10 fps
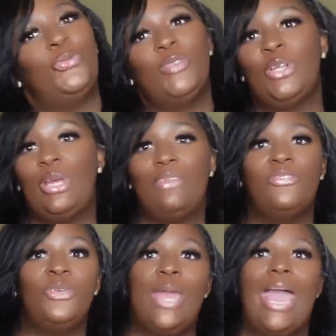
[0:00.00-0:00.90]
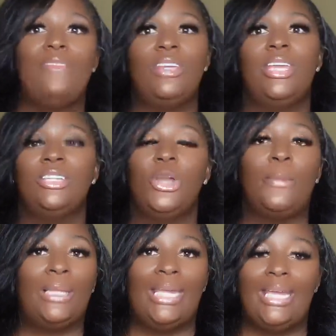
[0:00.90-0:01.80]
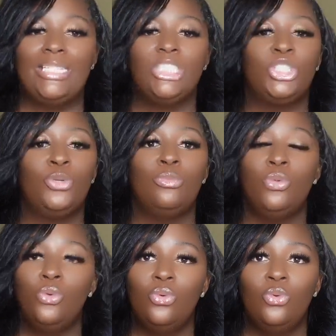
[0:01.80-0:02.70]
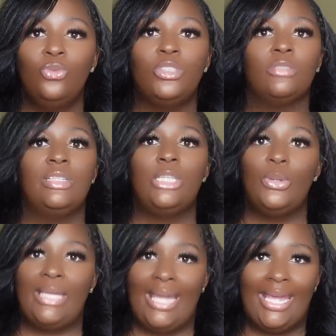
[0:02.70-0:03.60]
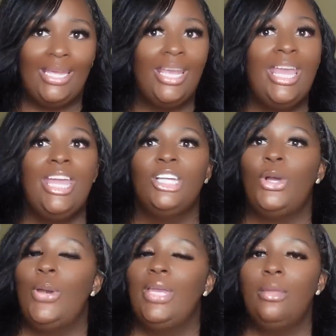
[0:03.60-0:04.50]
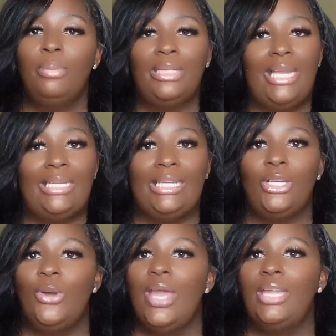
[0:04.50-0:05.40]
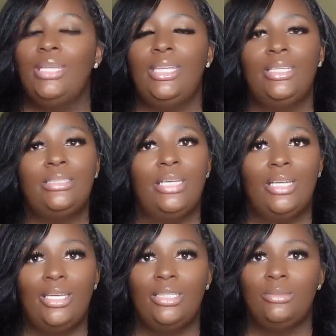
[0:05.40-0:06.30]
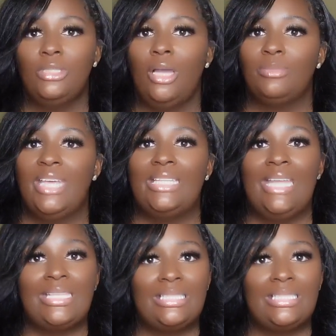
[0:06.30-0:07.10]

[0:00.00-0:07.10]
you know, if you have it in your plans to move, to relocate, go ahead and plan it. Go ahead and get it done. Take that